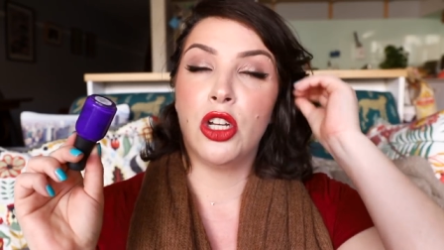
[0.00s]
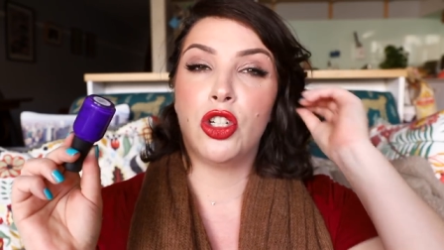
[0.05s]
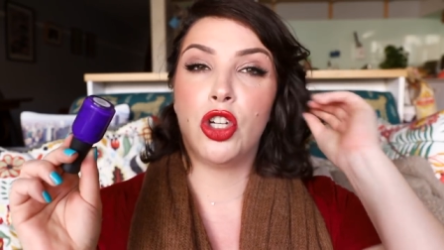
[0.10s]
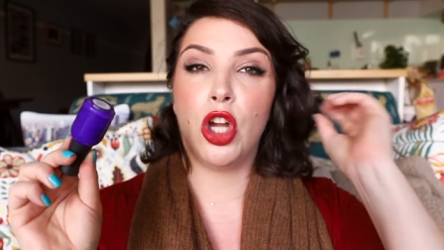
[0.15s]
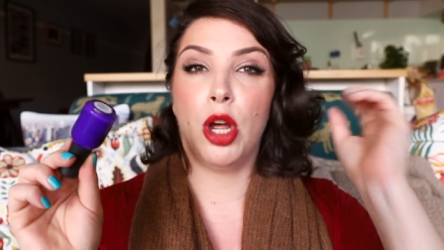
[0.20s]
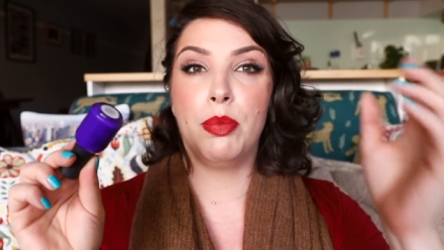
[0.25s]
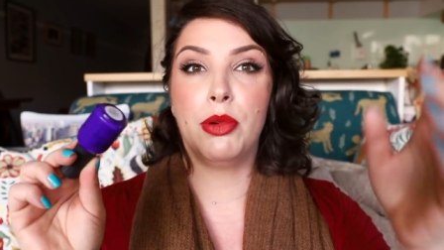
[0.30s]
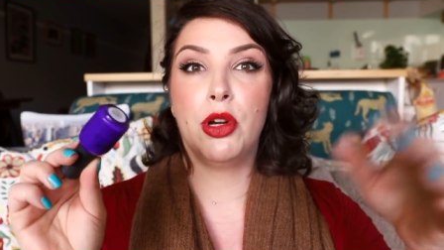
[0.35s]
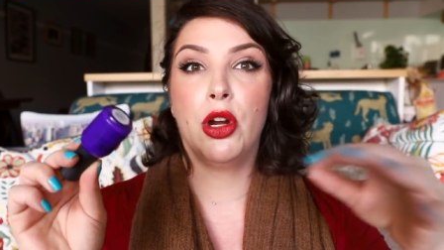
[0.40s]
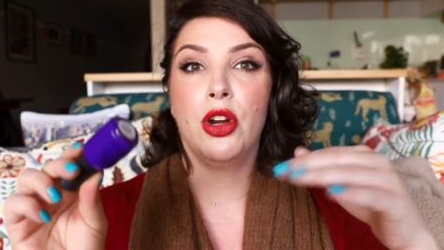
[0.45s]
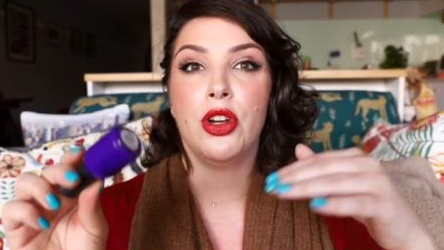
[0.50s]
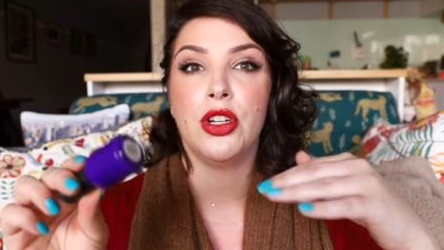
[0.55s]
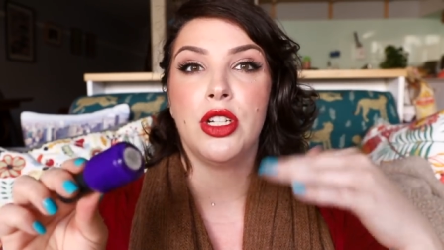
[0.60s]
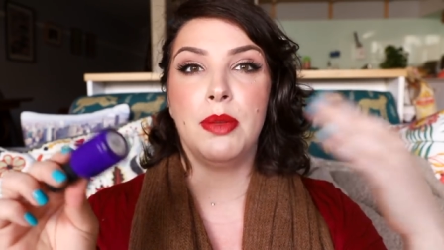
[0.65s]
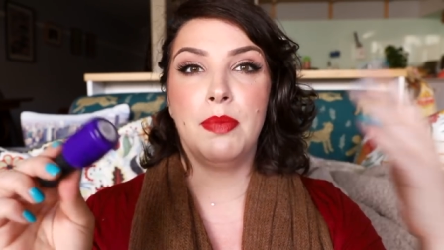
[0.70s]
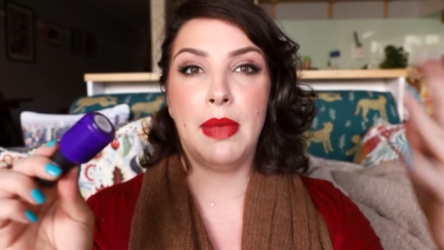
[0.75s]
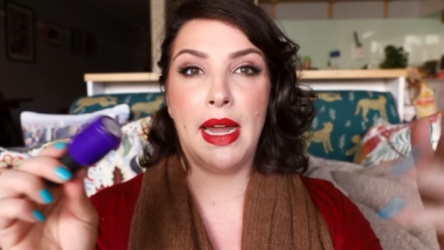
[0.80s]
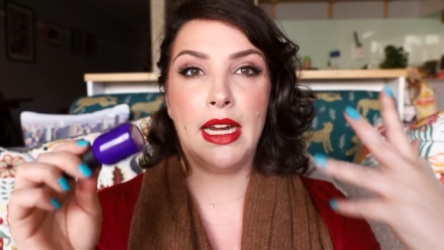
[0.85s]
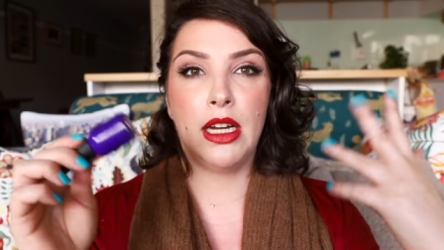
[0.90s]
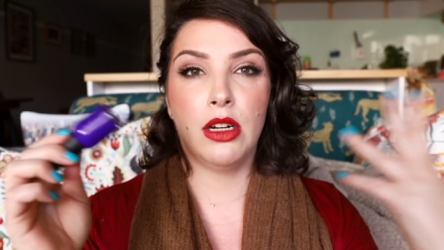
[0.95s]
top coat
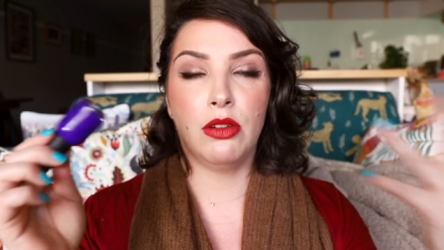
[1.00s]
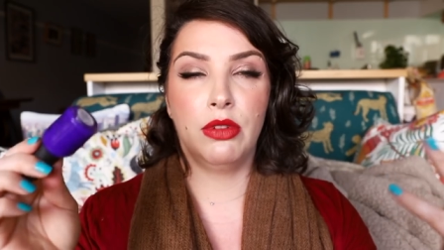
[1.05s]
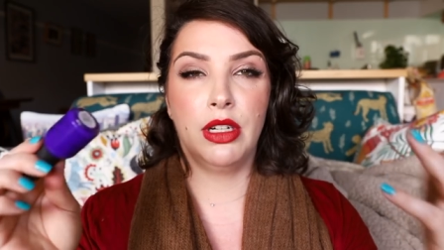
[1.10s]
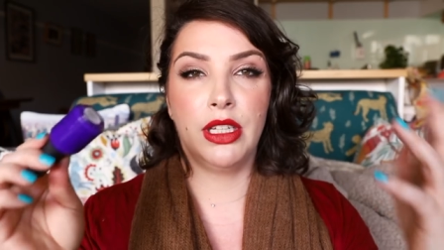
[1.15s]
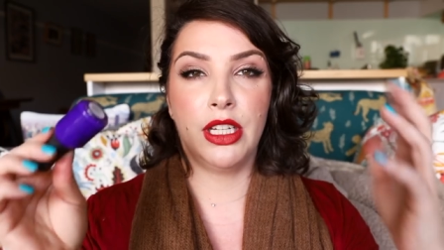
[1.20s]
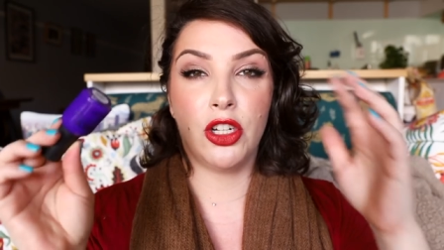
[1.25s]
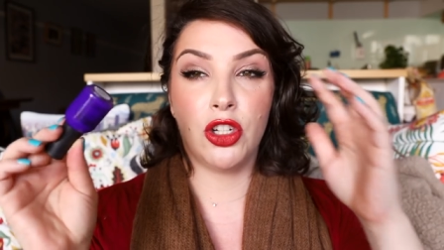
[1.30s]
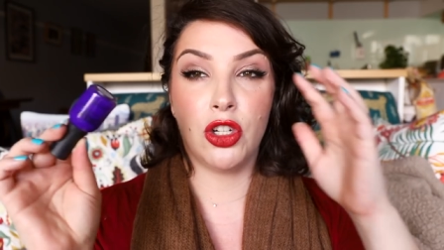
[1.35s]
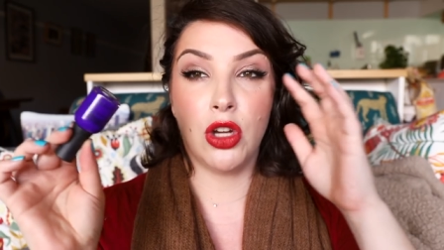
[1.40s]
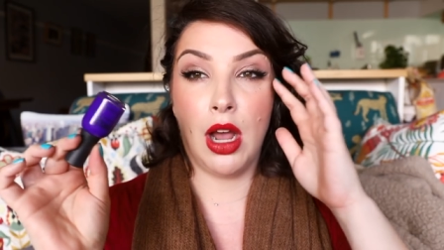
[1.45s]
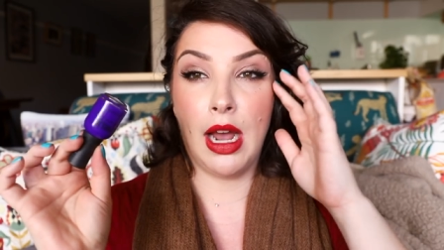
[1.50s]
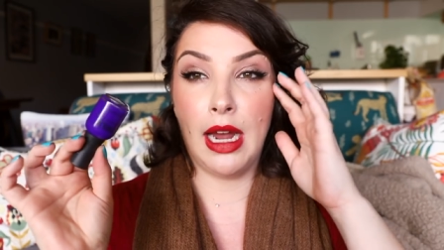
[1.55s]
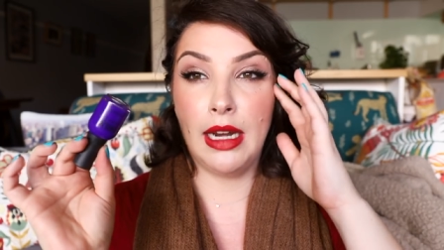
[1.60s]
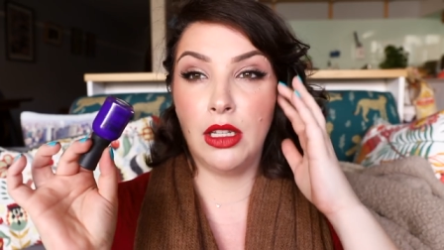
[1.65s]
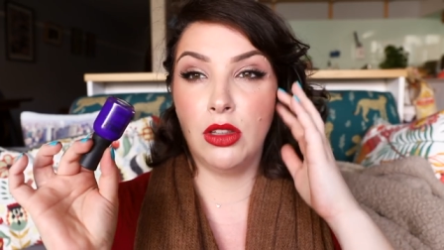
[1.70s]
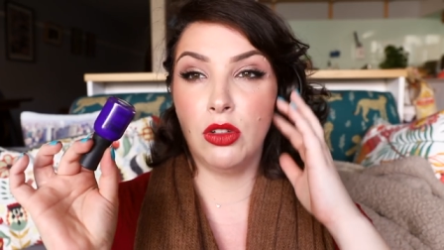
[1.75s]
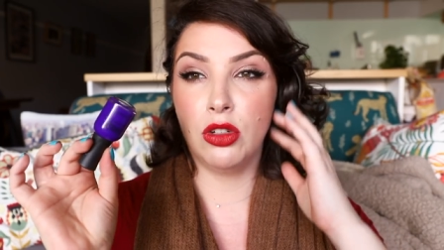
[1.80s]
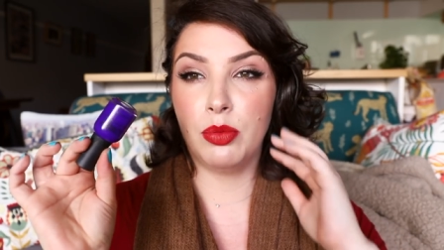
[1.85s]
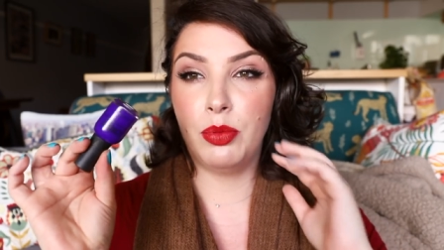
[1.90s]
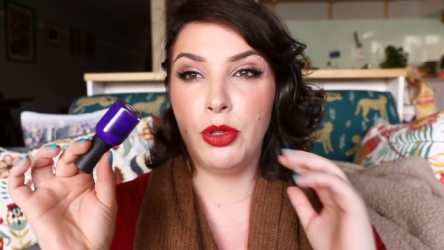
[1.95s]
to make it really
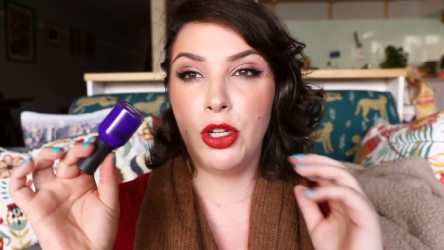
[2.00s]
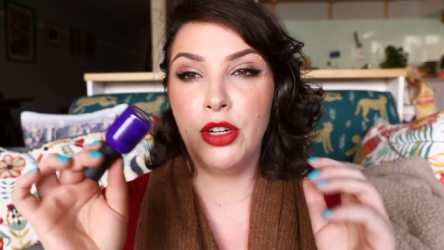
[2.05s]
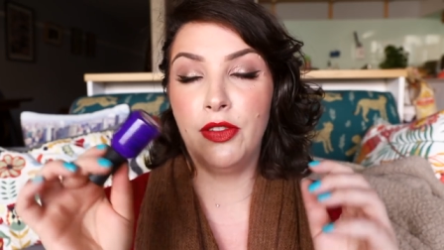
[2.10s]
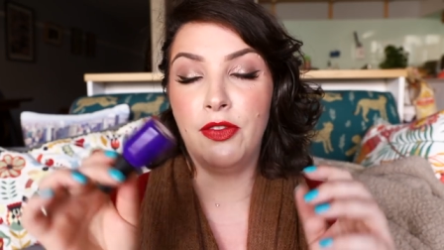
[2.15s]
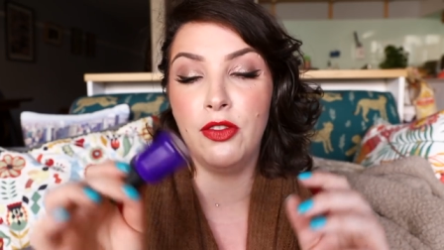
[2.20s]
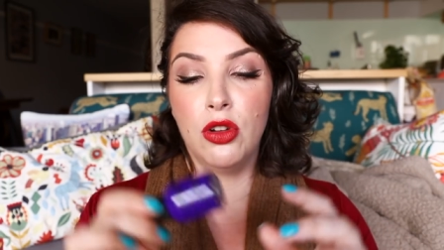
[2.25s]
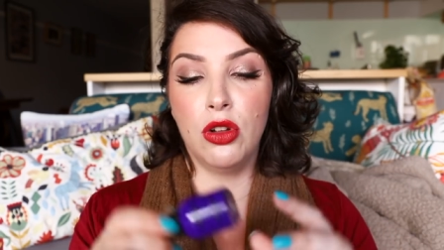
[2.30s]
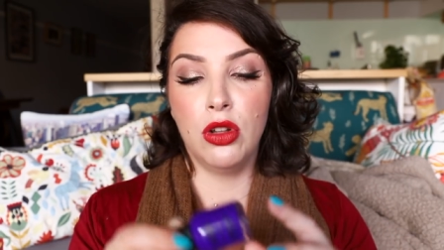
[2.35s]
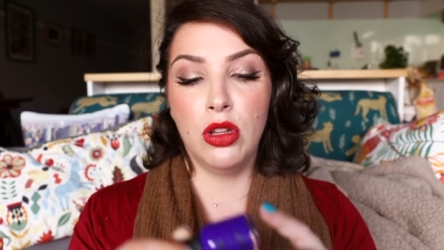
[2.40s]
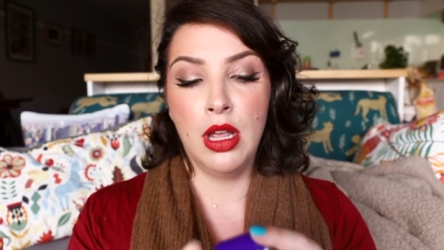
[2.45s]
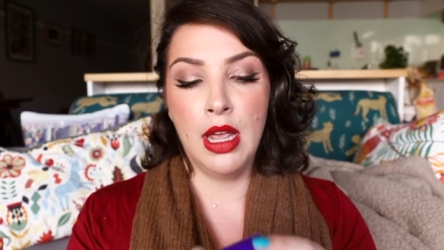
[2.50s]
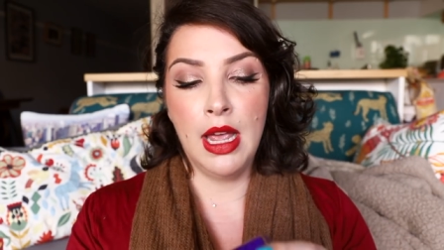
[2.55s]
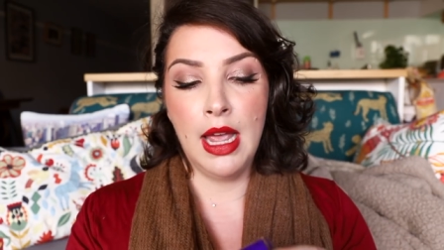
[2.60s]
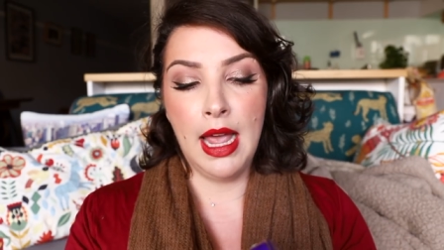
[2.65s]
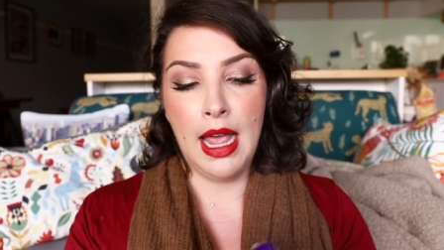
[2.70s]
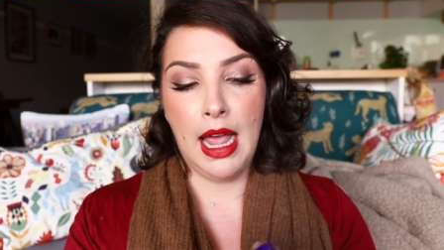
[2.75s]
shine and look beautiful.